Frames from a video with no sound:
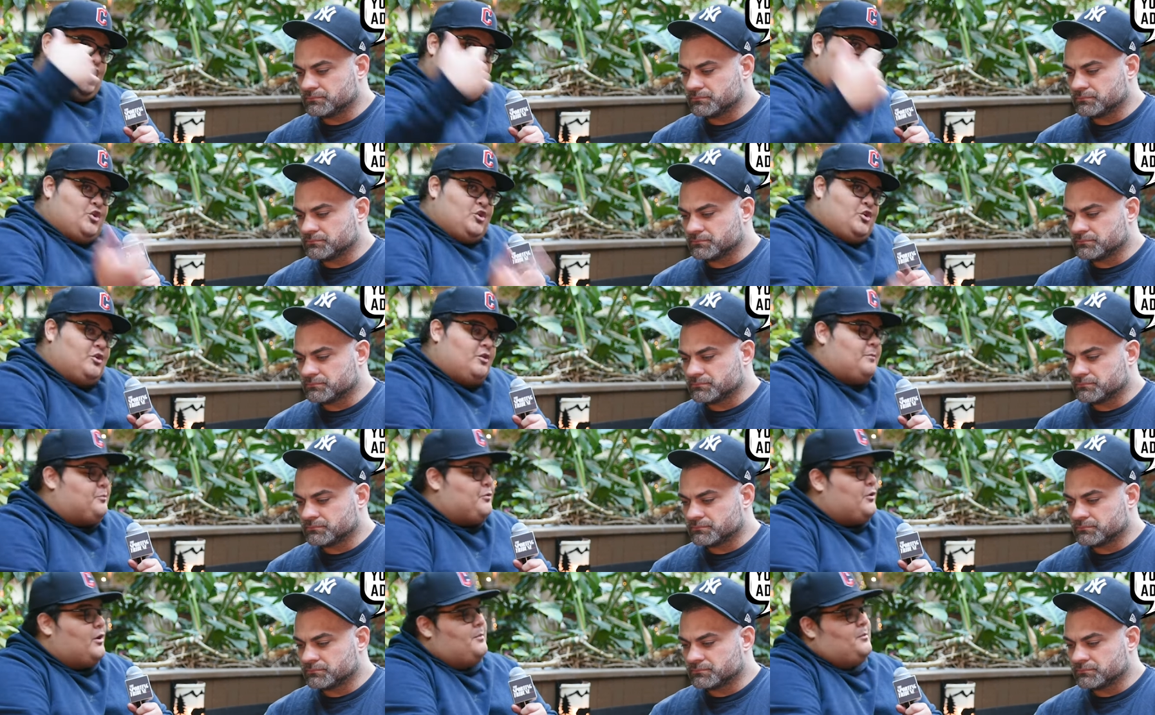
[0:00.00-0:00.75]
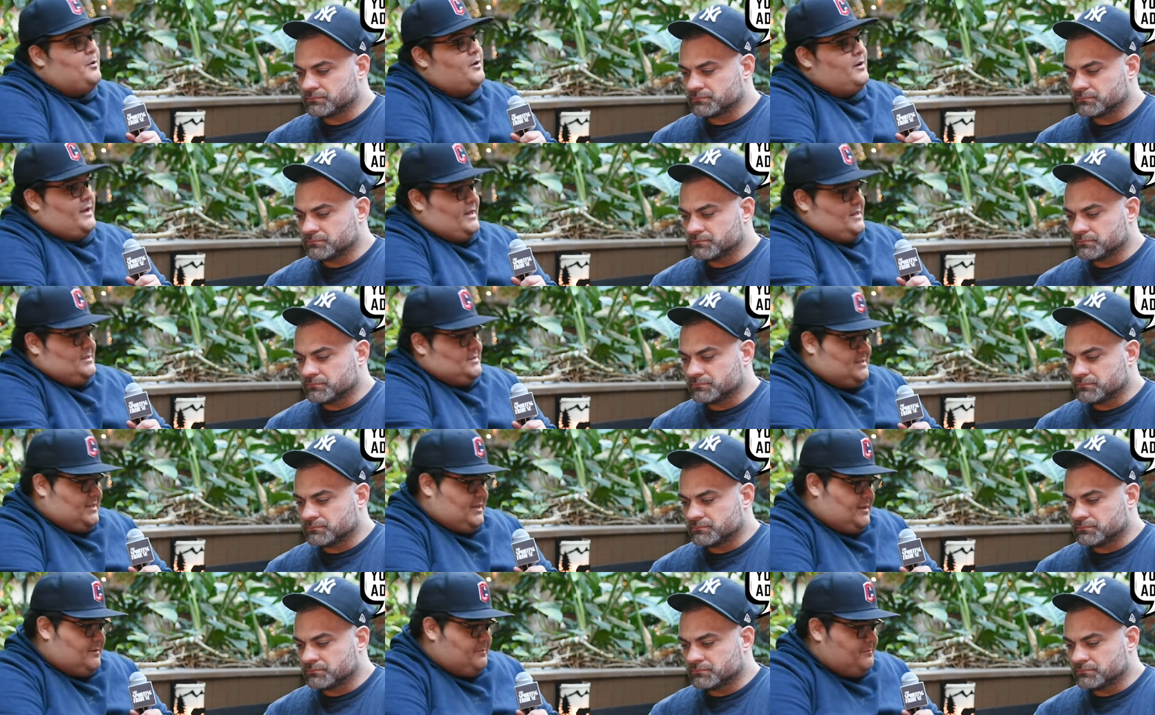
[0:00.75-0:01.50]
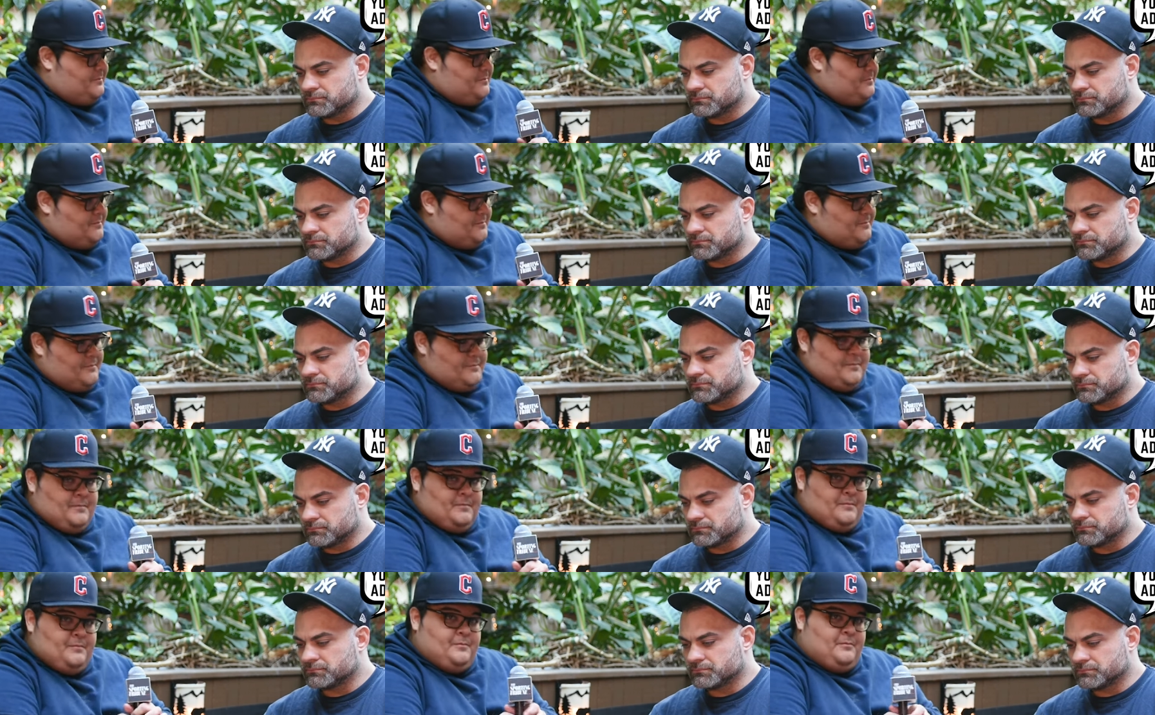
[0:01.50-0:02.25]
Speaker 1: your promo against him
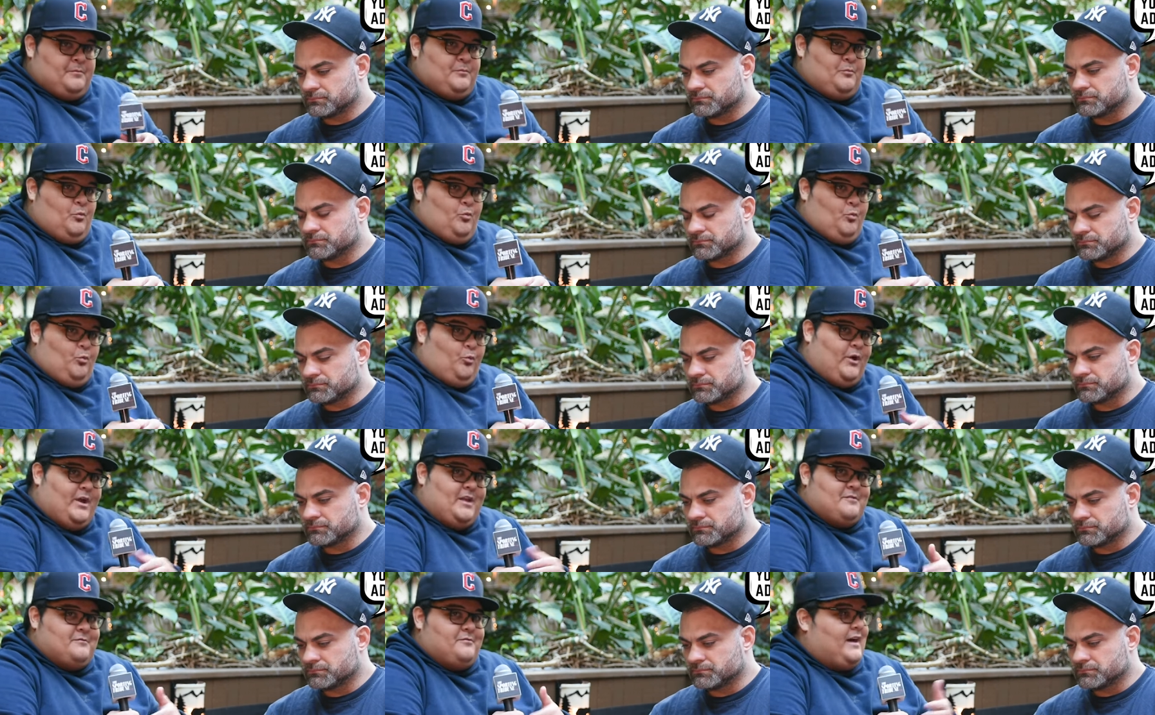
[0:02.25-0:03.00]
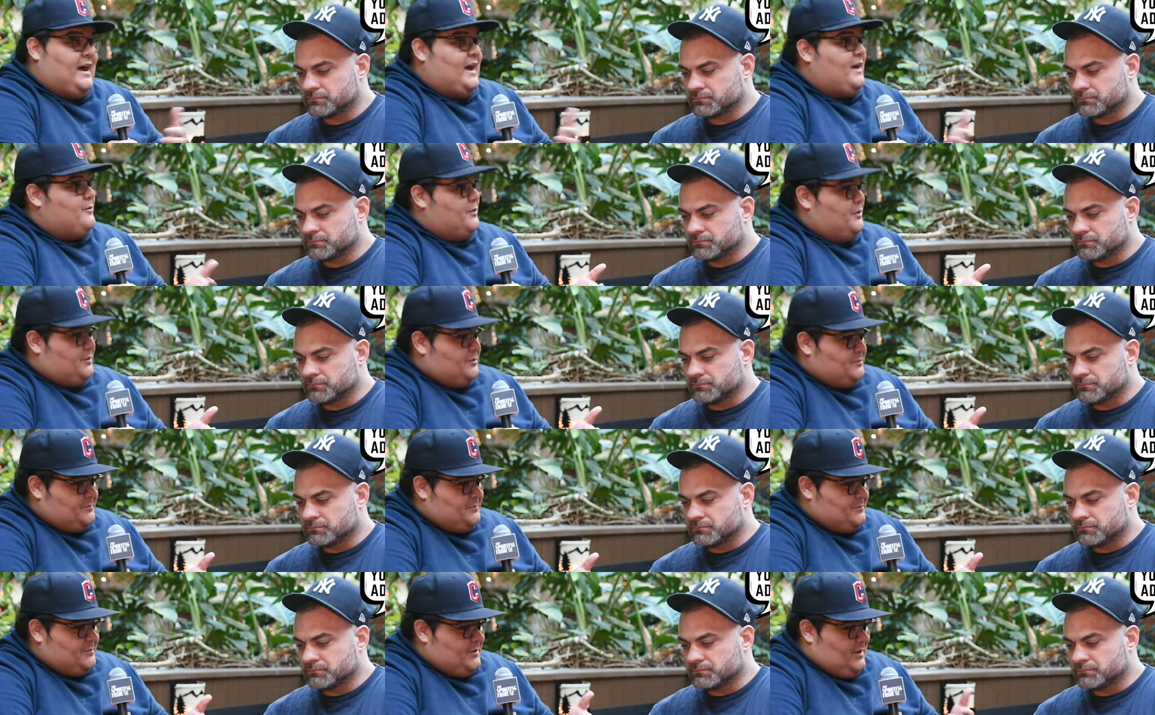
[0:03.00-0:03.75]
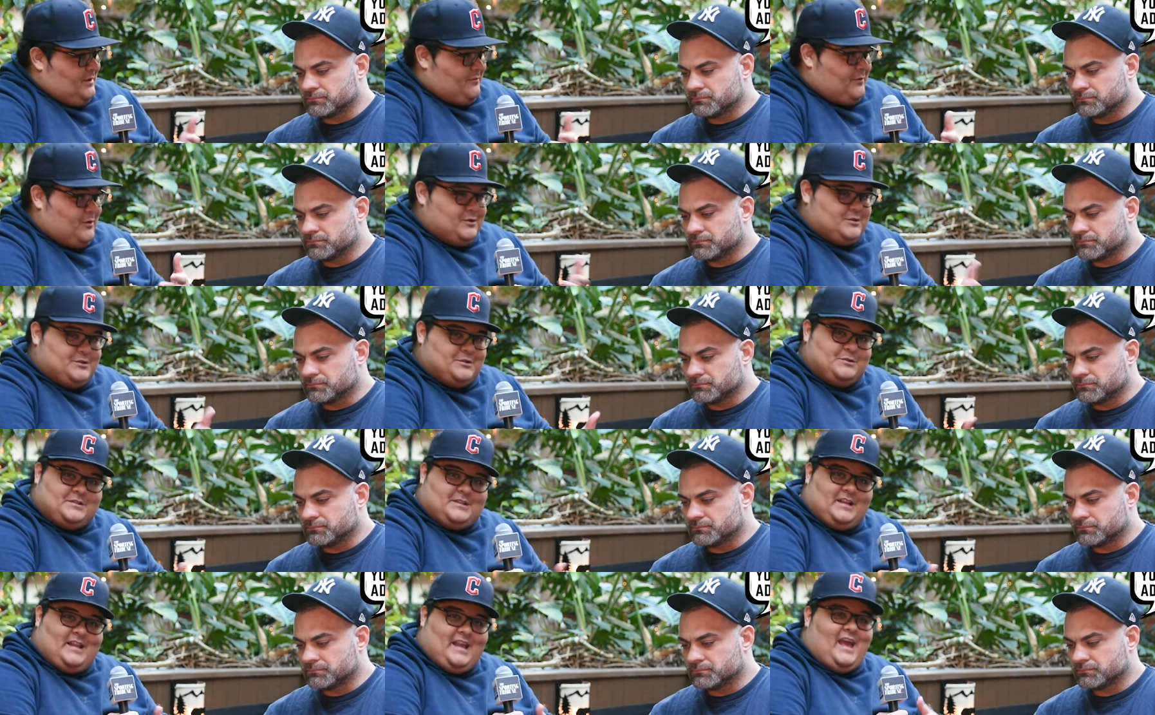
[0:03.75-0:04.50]
went viral. Of course, you
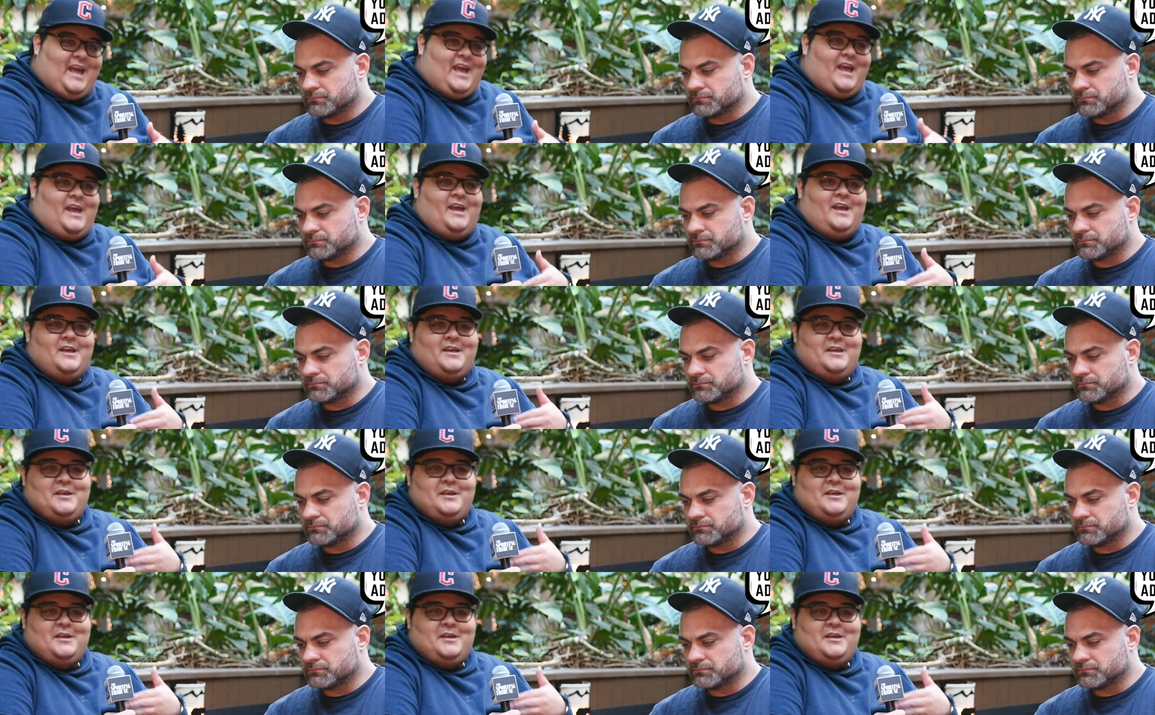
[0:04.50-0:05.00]
said, "Hey,